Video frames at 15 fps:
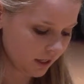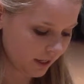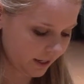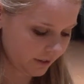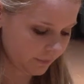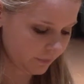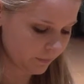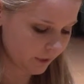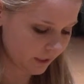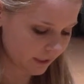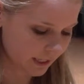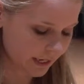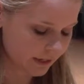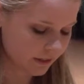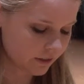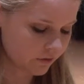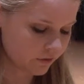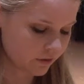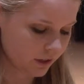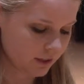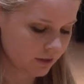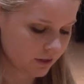I'm alive
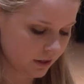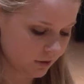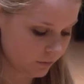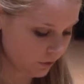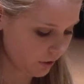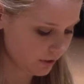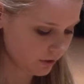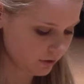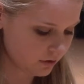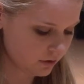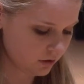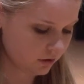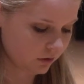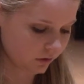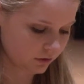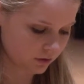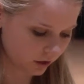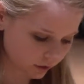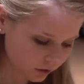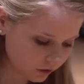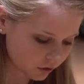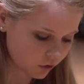and I'm present and there's
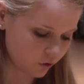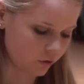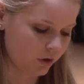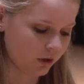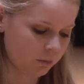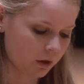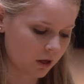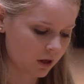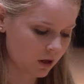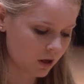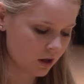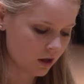nothing controlling me.